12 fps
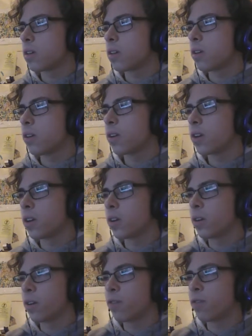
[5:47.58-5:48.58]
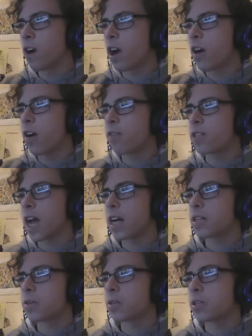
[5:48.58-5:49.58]
You can fire off
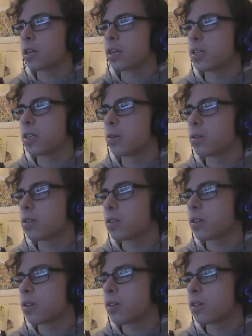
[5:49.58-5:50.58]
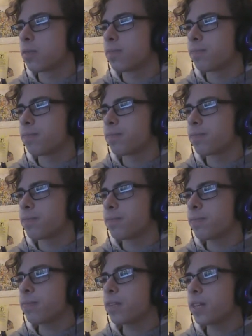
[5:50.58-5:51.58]
tactical Snickers nukes
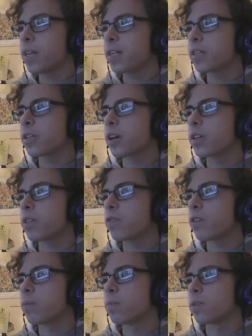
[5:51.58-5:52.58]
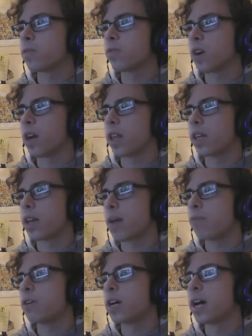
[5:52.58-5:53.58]
into certain rooms via the
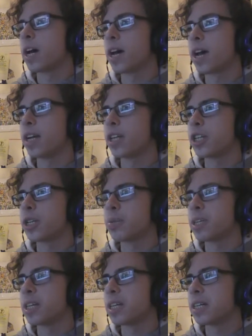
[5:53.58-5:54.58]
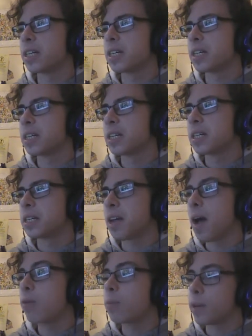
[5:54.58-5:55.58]
camera HUD.
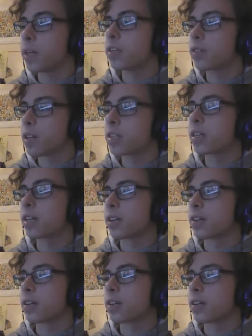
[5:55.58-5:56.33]
That would be interesting.